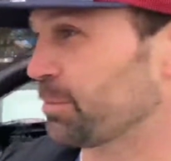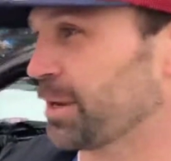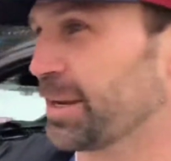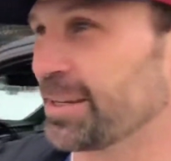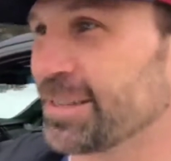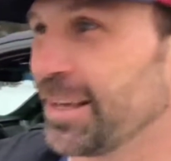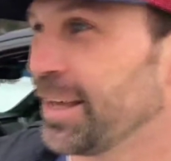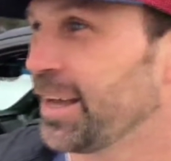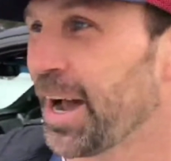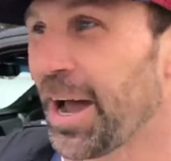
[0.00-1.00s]
because
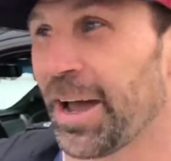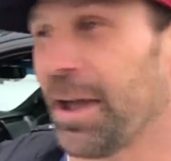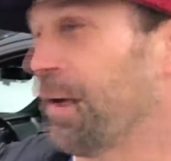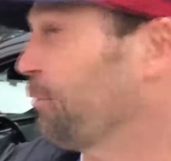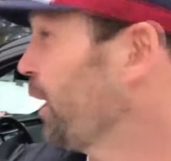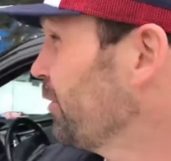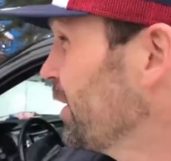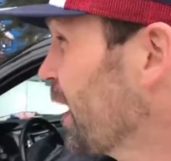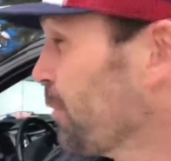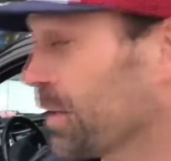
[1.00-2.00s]
I,
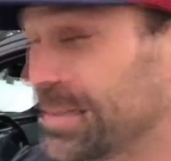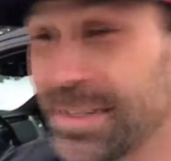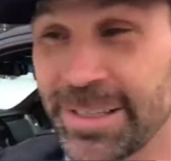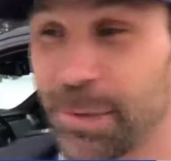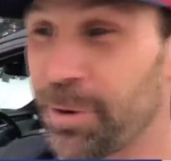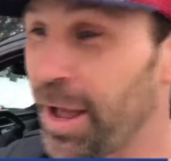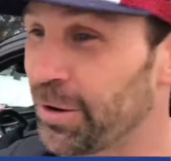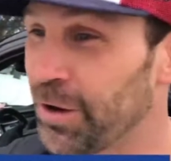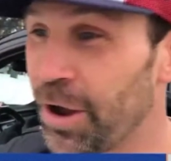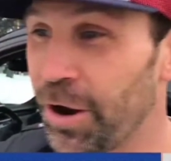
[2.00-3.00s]
every time I'd see someone
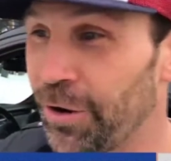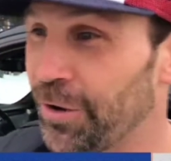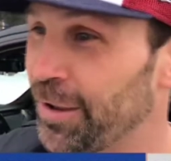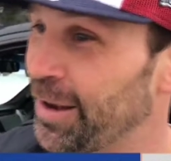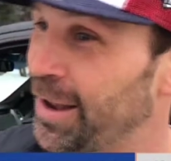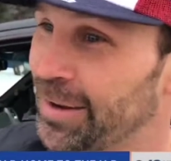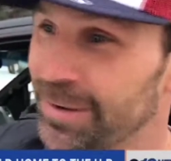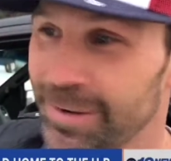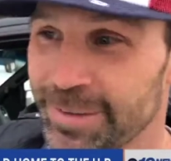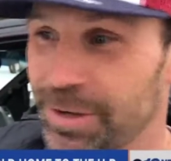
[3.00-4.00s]
I'd know, and
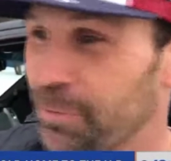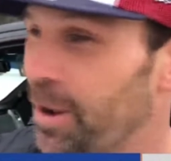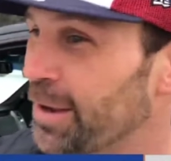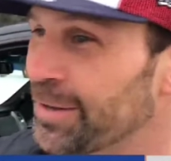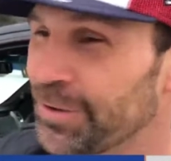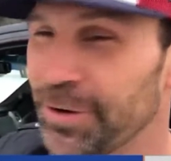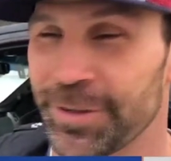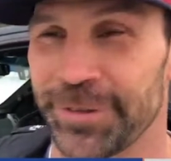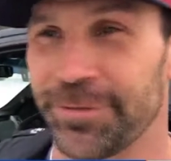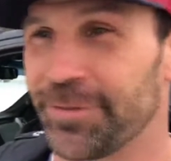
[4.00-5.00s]
I'd, I'd start walking
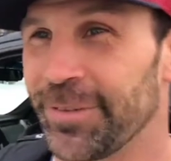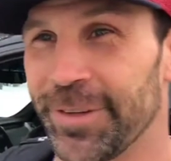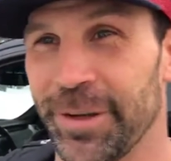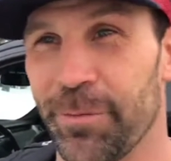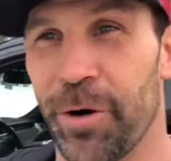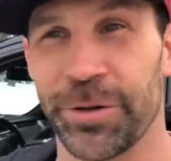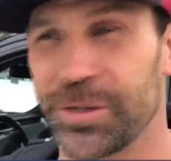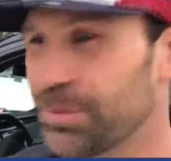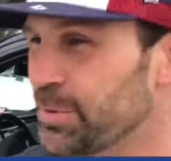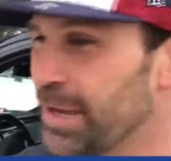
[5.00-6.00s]
towards them, the
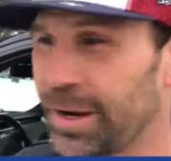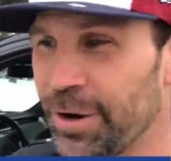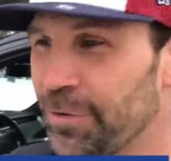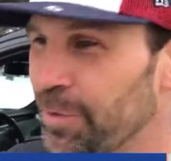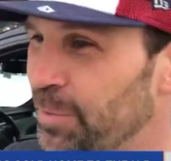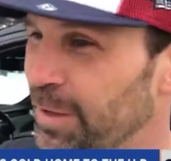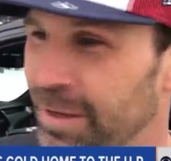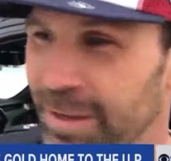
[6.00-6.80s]
emotions would take over, but.